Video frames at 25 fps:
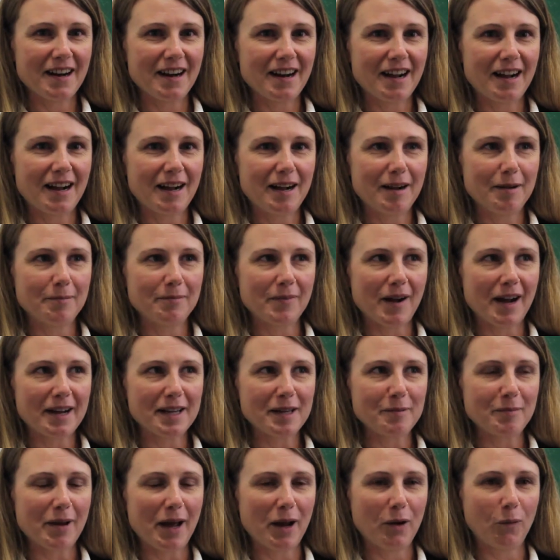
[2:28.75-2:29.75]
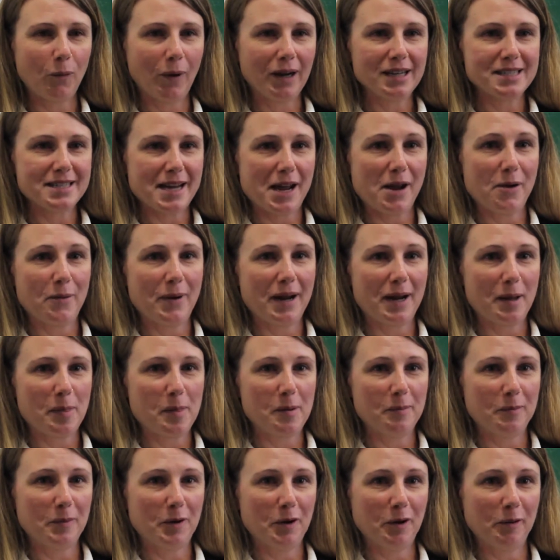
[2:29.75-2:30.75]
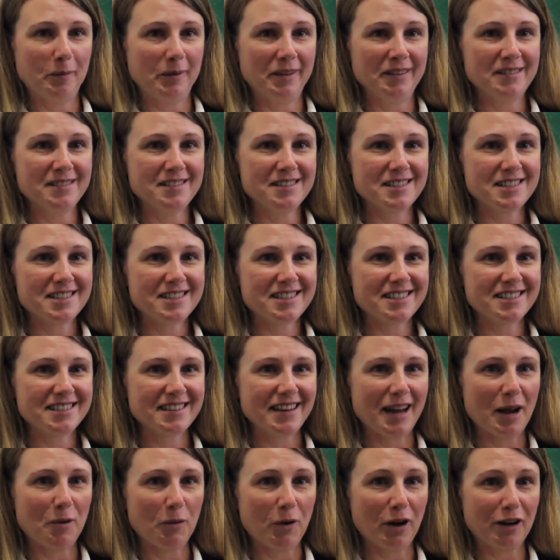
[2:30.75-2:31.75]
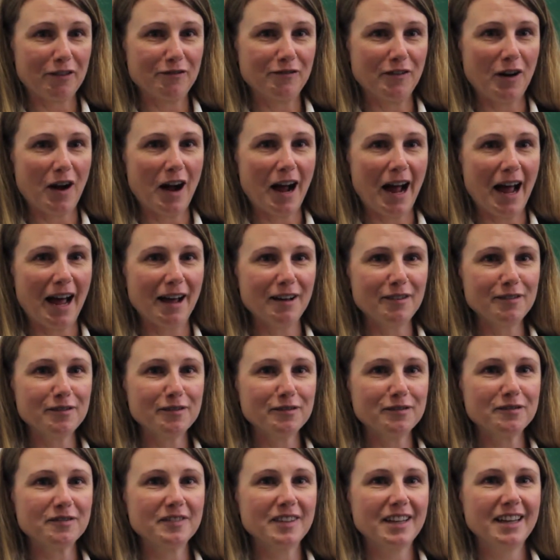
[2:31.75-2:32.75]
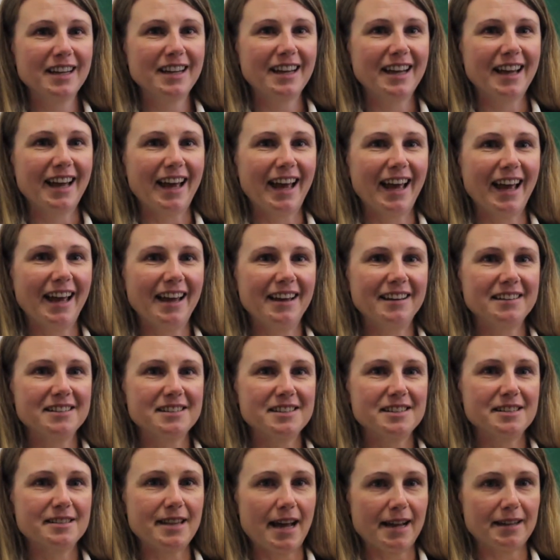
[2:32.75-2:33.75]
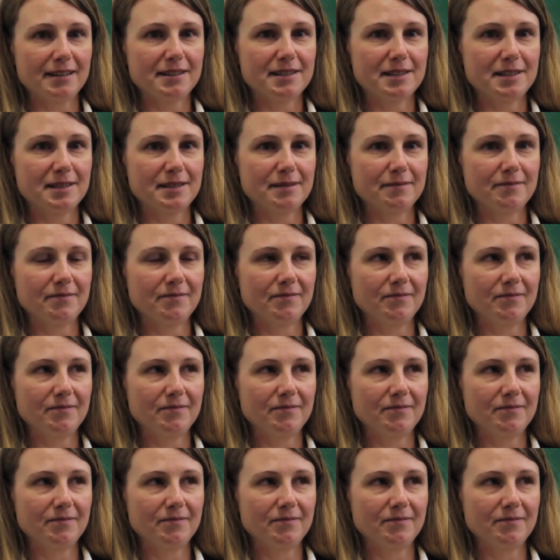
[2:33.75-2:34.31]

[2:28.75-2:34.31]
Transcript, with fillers: um, I get paid one day a week at the moment and work five, and that's